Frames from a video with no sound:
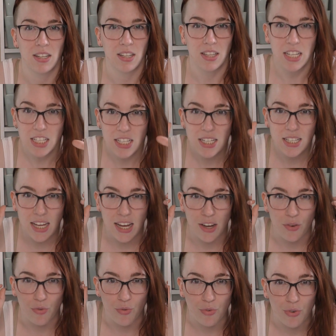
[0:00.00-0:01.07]
This is a
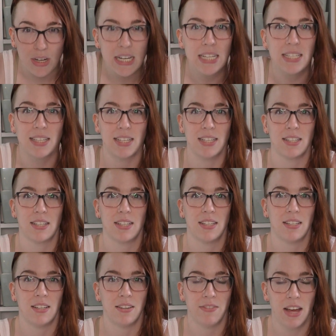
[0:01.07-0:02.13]
recent
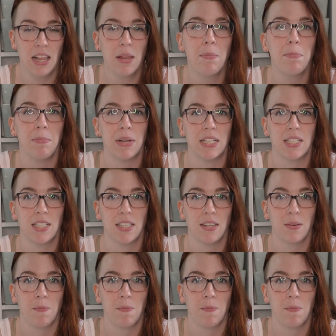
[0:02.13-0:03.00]
development.